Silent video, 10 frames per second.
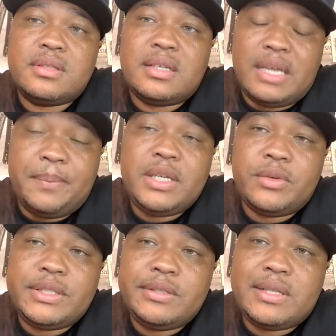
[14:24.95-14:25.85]
Let me know
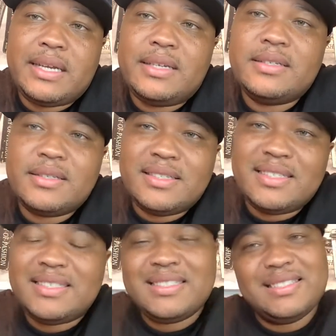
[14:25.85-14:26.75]
what you think.
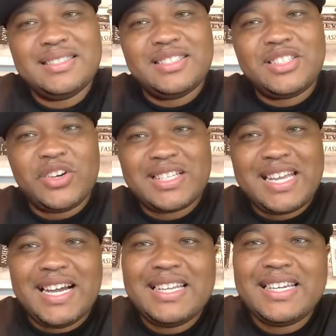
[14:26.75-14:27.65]
Talk to
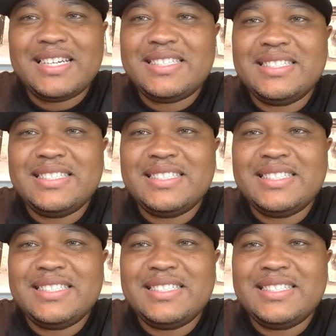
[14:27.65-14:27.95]
y'all later.